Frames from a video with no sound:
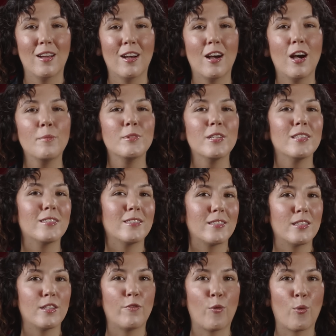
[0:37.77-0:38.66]
Update
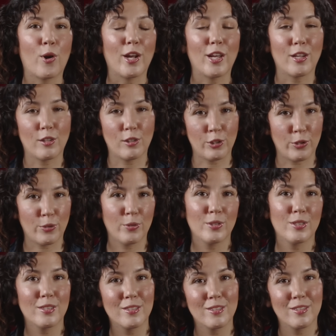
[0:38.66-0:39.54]
64
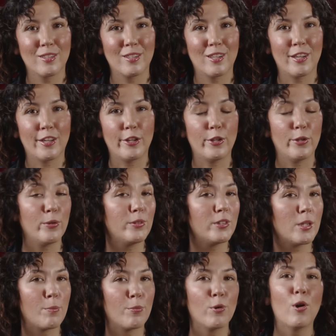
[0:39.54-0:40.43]
includes new
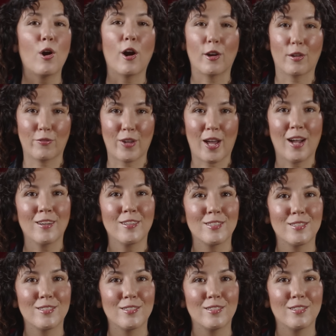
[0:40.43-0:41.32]
temporal
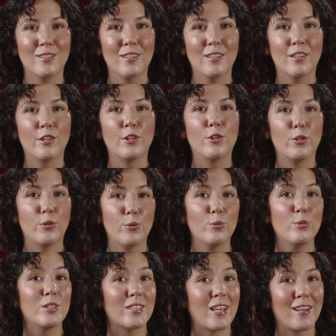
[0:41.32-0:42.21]
artifacts,
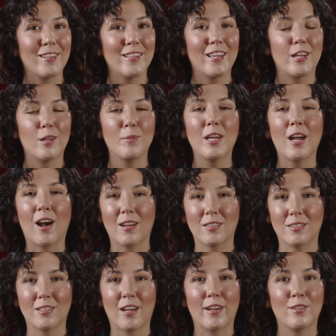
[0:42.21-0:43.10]
new silent enemy
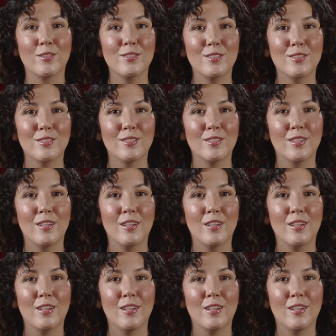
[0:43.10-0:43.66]
hostiles,